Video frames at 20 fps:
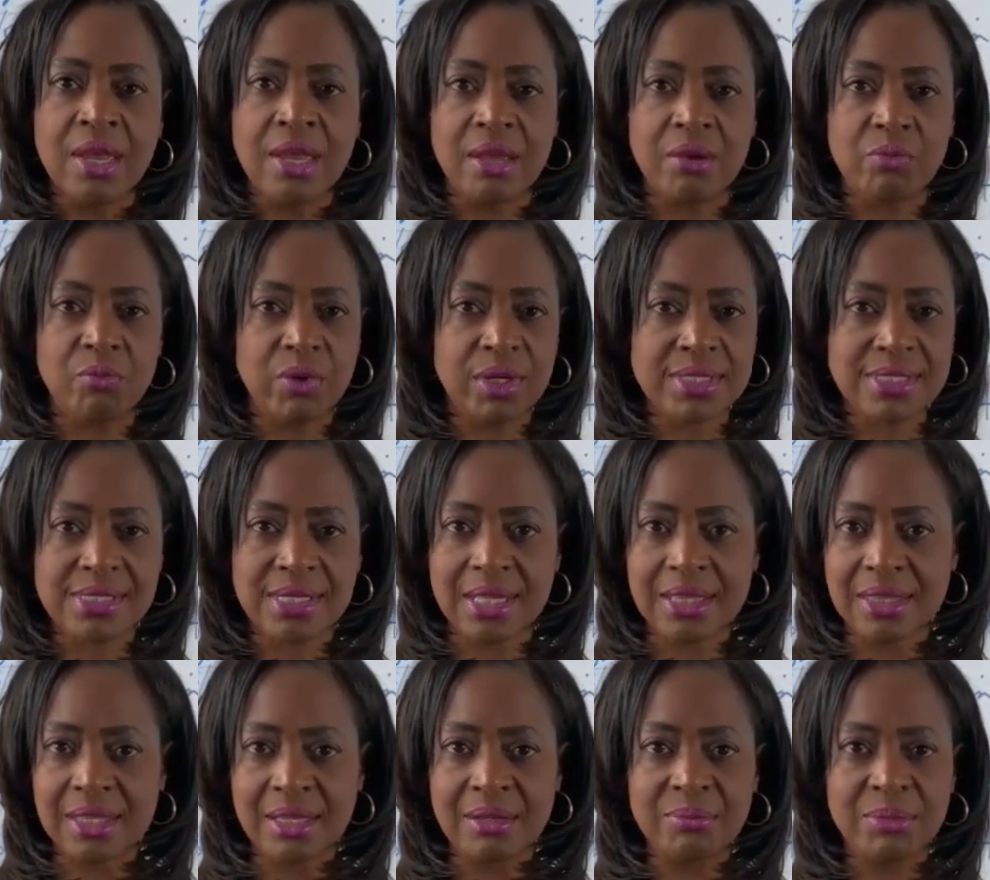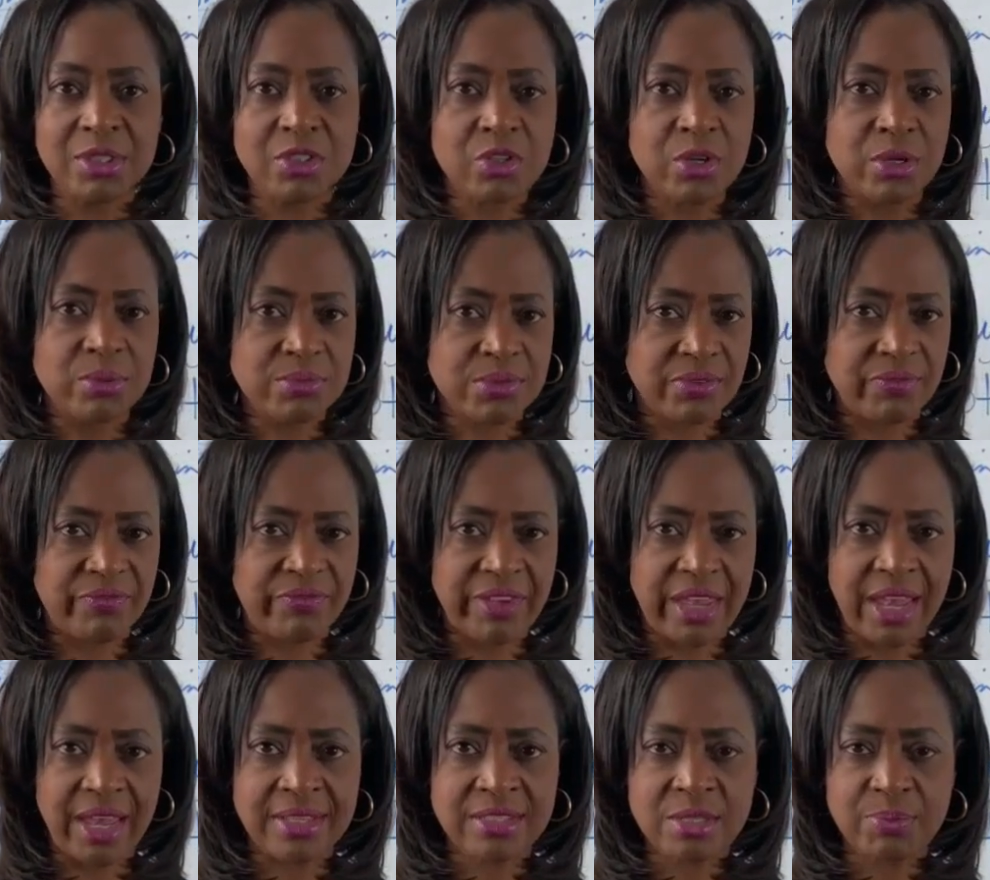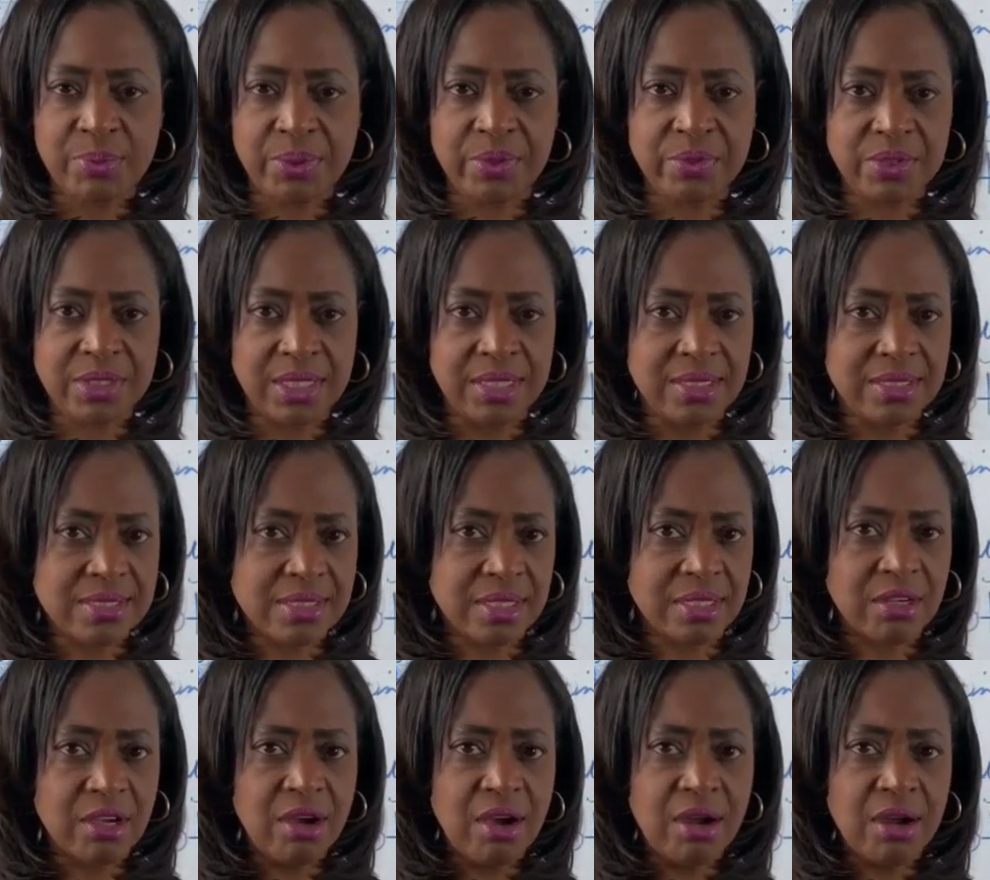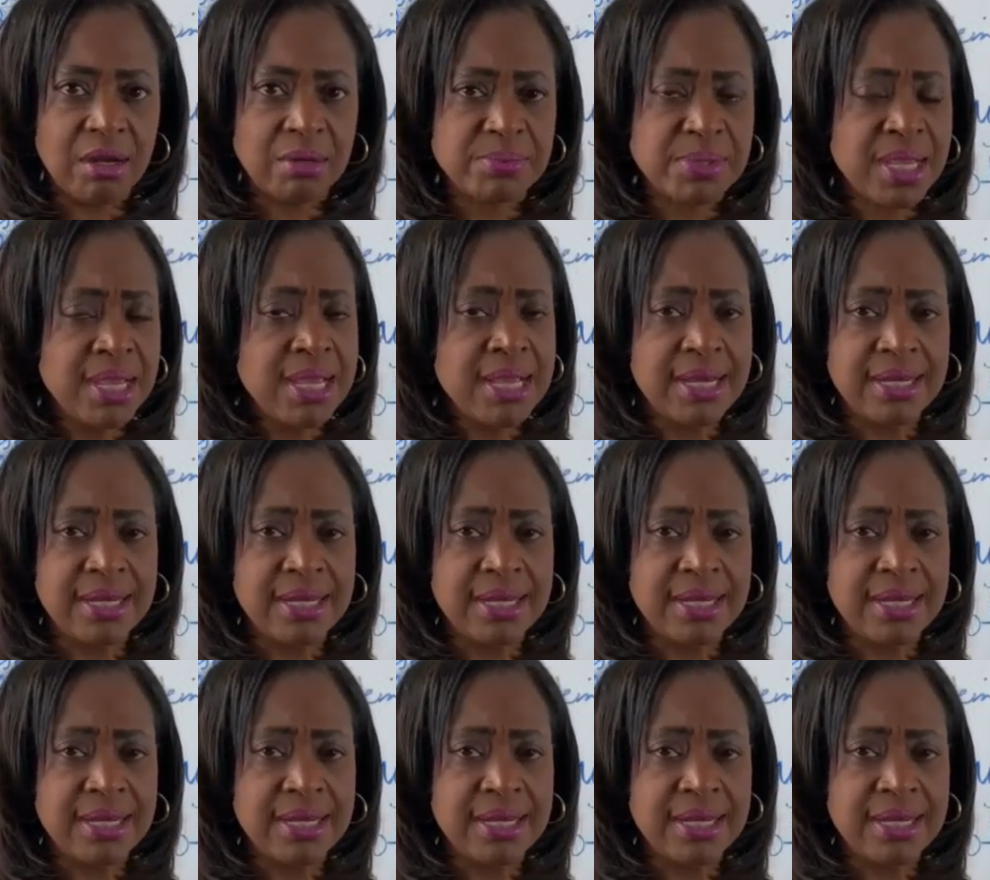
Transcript: and what's in them in terms of fats, proteins, and carbs.